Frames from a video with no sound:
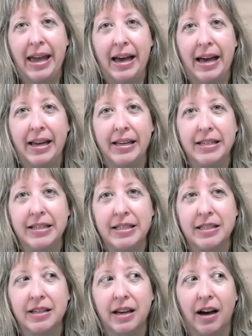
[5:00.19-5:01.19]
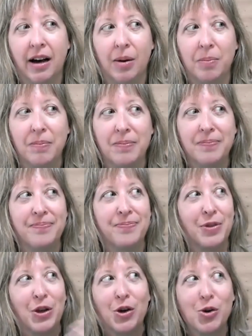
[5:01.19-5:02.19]
And
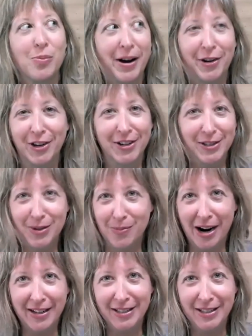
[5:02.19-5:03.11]
who better to